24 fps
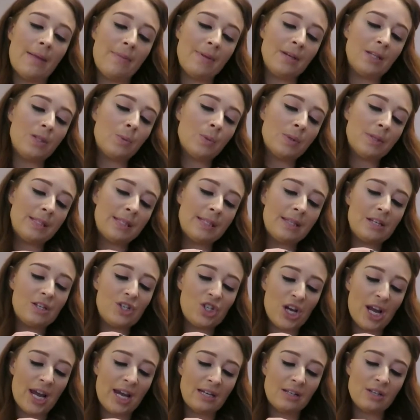and this one's in the
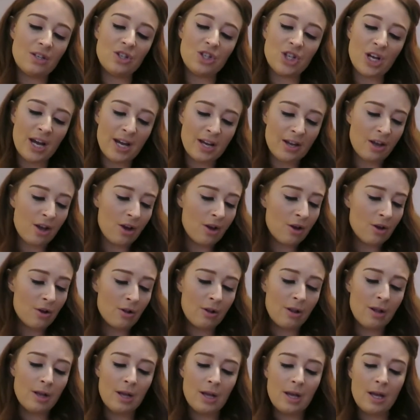shade
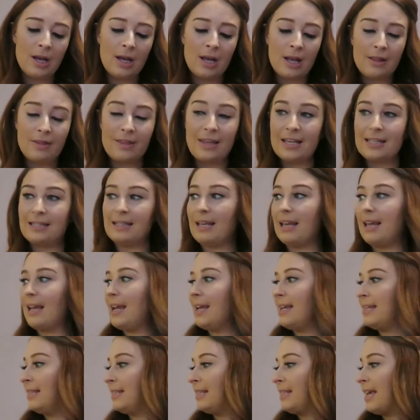ShyGirl. This
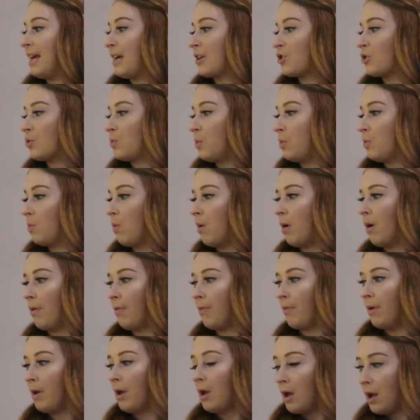is the actual
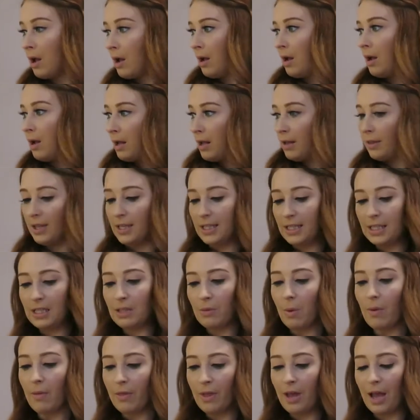one. This is
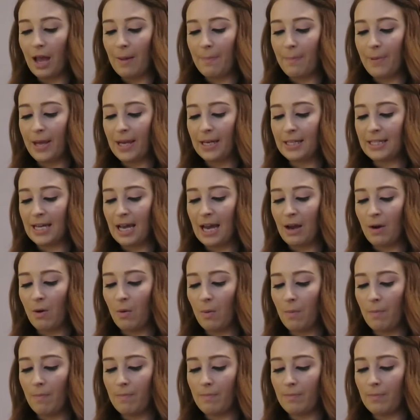the one that I picked
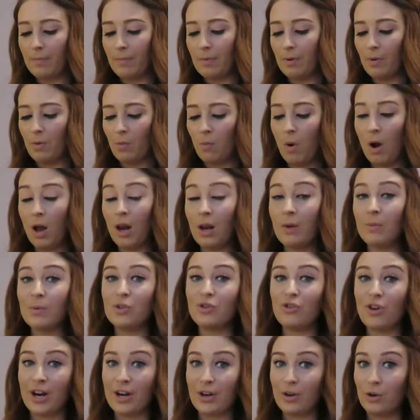out while I was
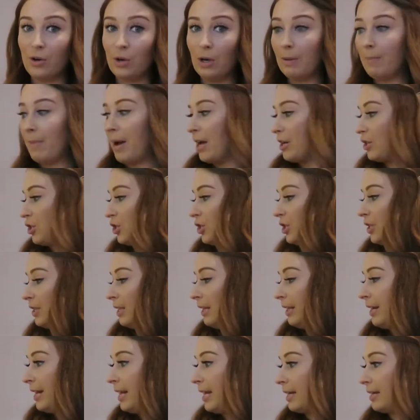trying to colour match to the
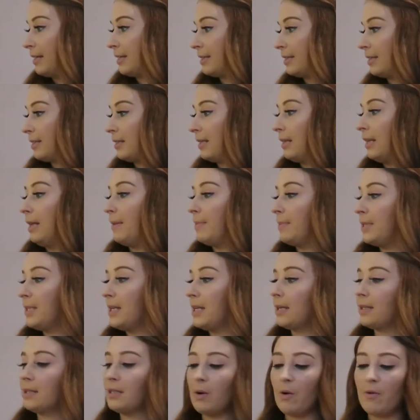NYX
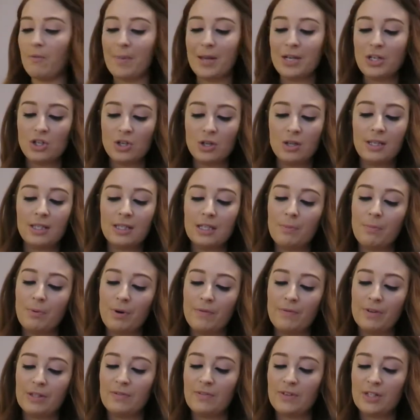lipstick. So I've mentioned this in a
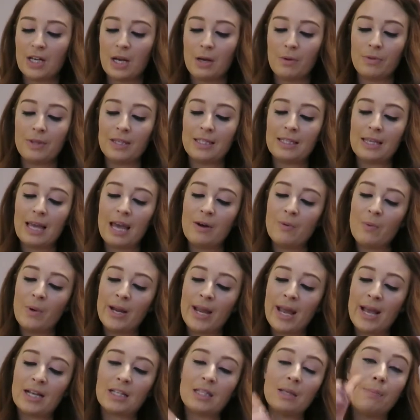previous video. This
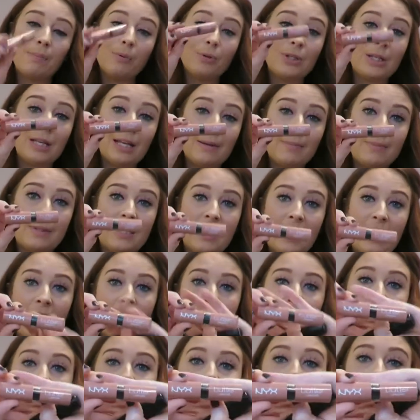NYX Butter
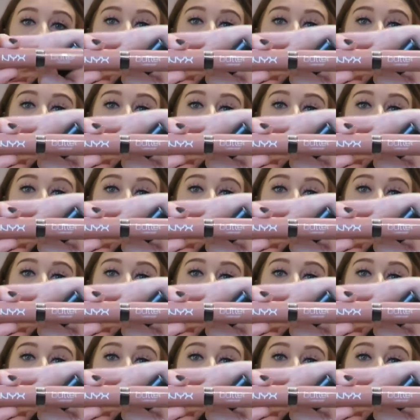lipstick